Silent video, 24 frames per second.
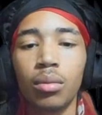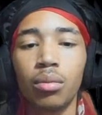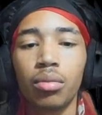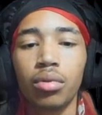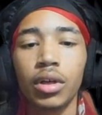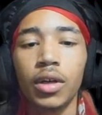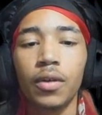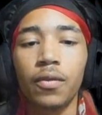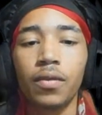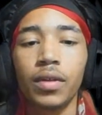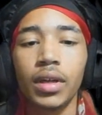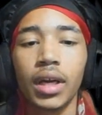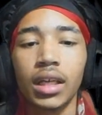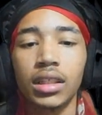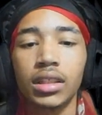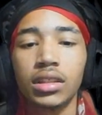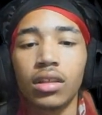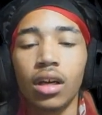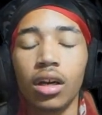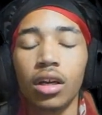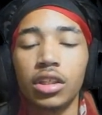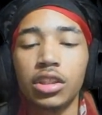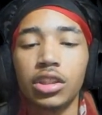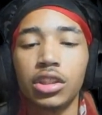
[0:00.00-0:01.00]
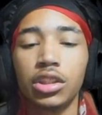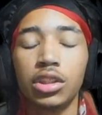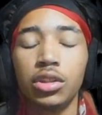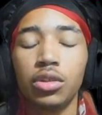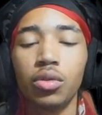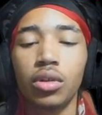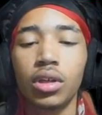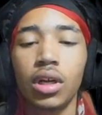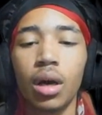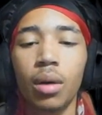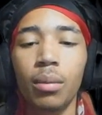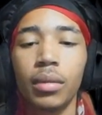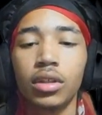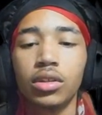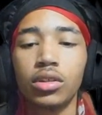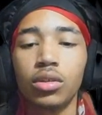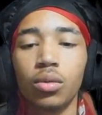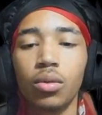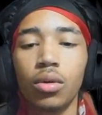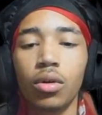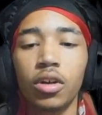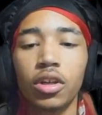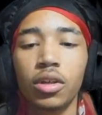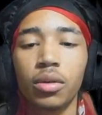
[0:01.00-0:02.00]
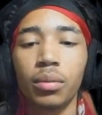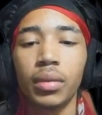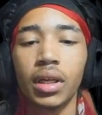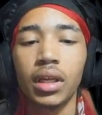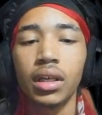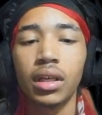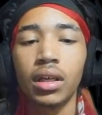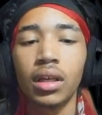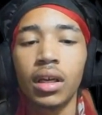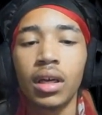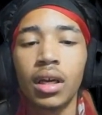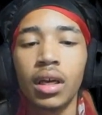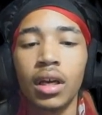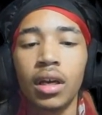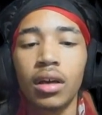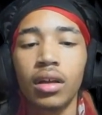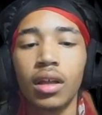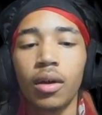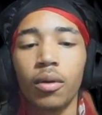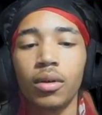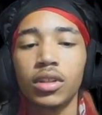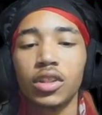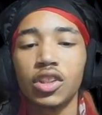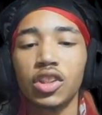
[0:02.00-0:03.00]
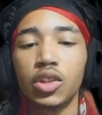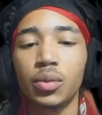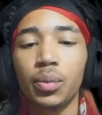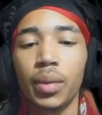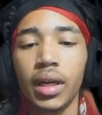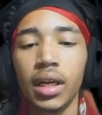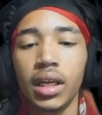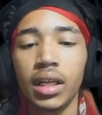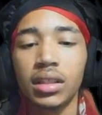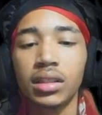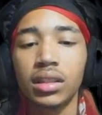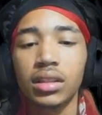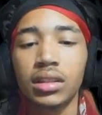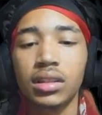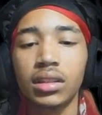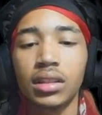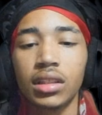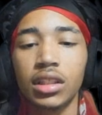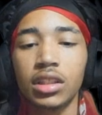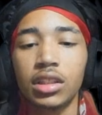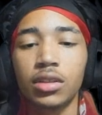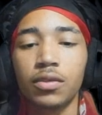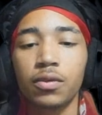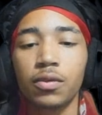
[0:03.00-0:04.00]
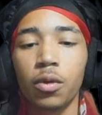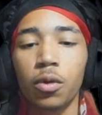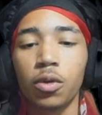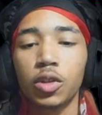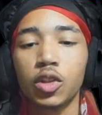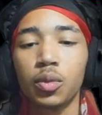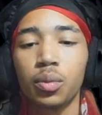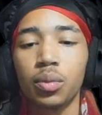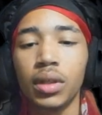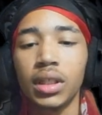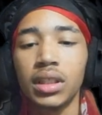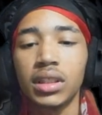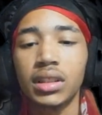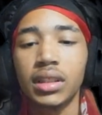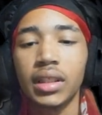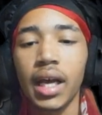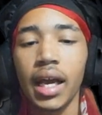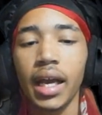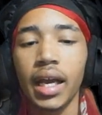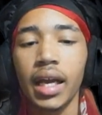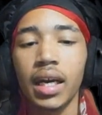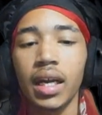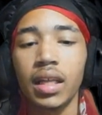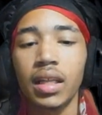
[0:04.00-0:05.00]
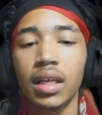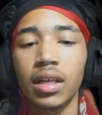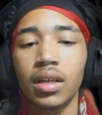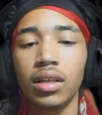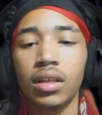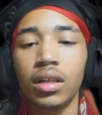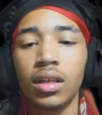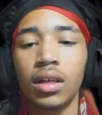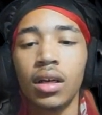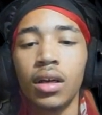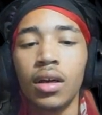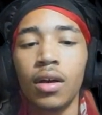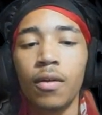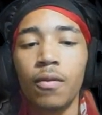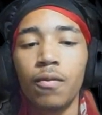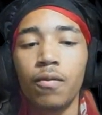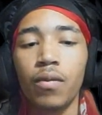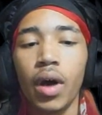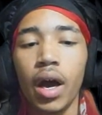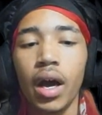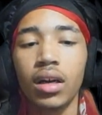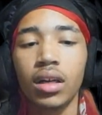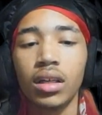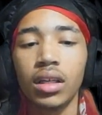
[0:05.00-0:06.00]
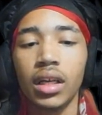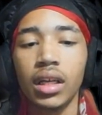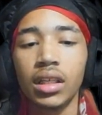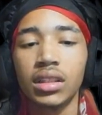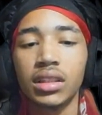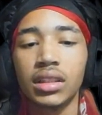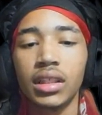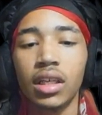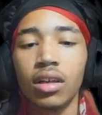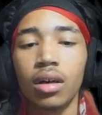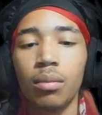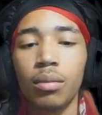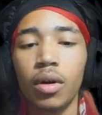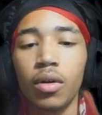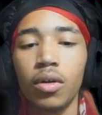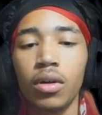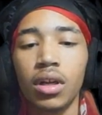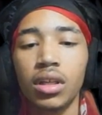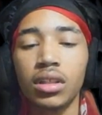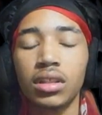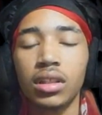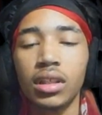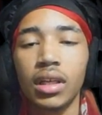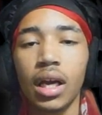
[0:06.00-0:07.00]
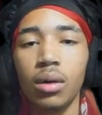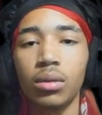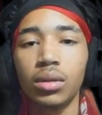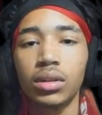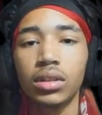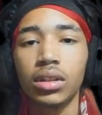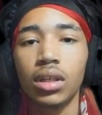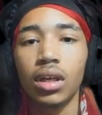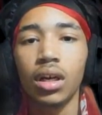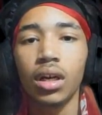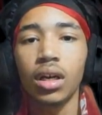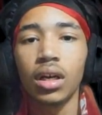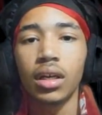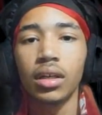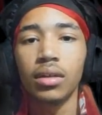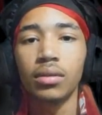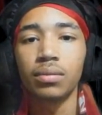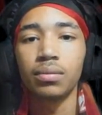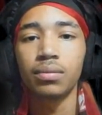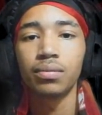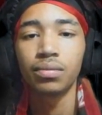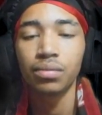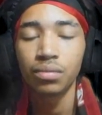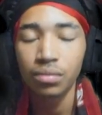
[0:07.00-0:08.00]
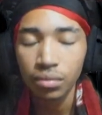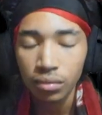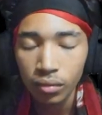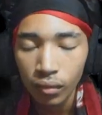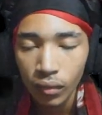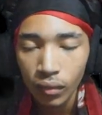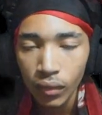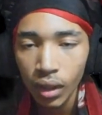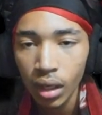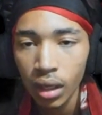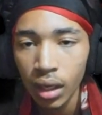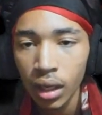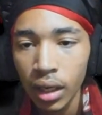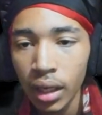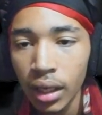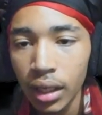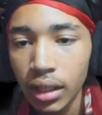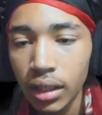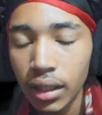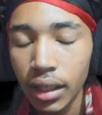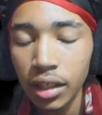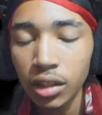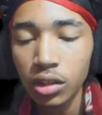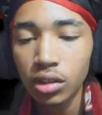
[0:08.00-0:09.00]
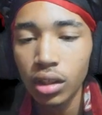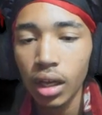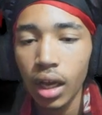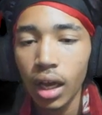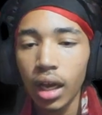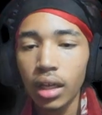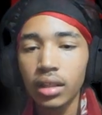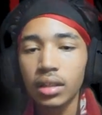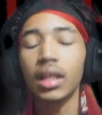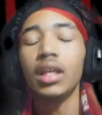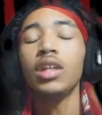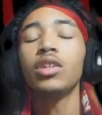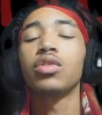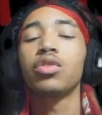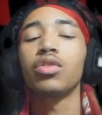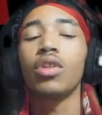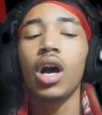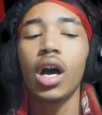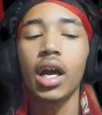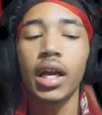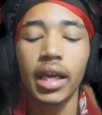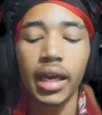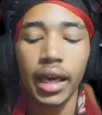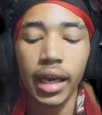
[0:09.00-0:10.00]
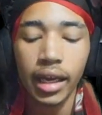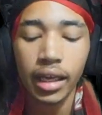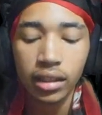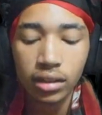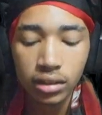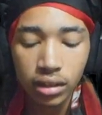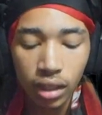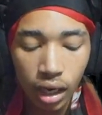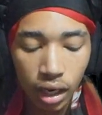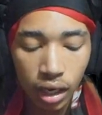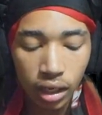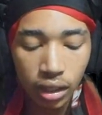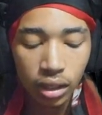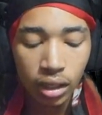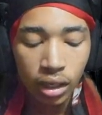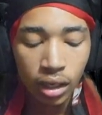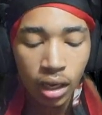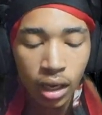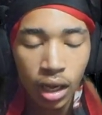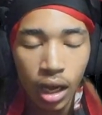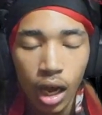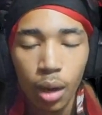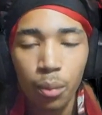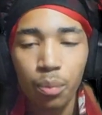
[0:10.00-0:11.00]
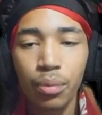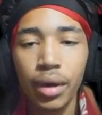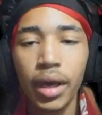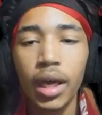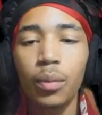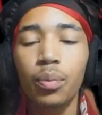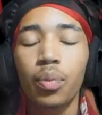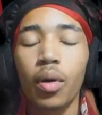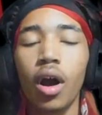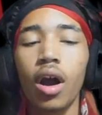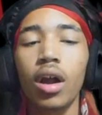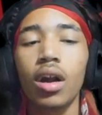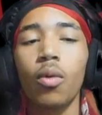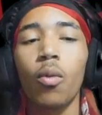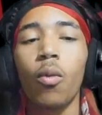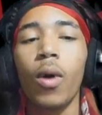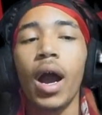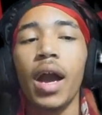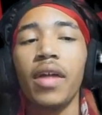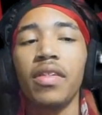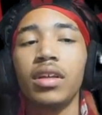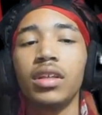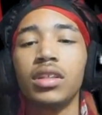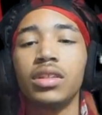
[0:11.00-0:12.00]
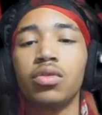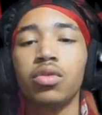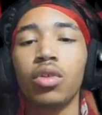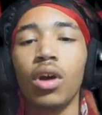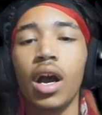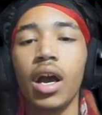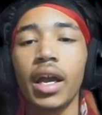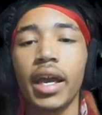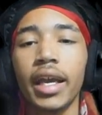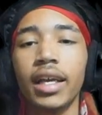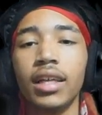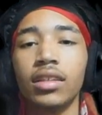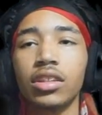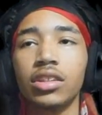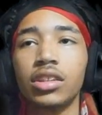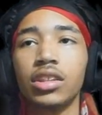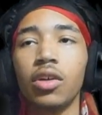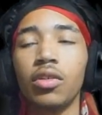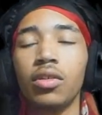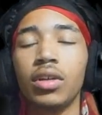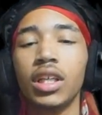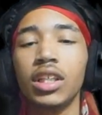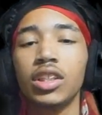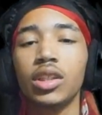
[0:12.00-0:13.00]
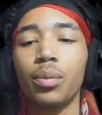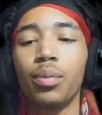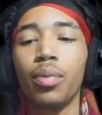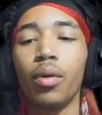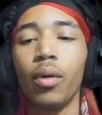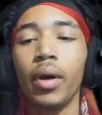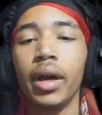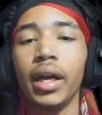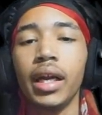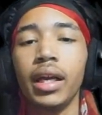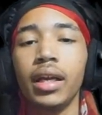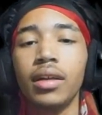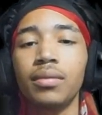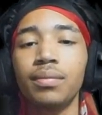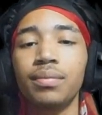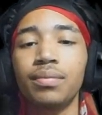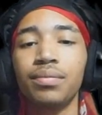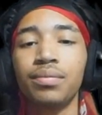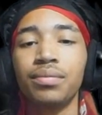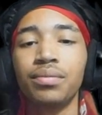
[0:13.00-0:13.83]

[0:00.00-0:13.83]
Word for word: Briefly, I saw a shoe coming toward me. There was a spinning sensation for a split second, and then finally, unceremoniously, I was gone. These these games are a big part of why these wrong games are so disappointing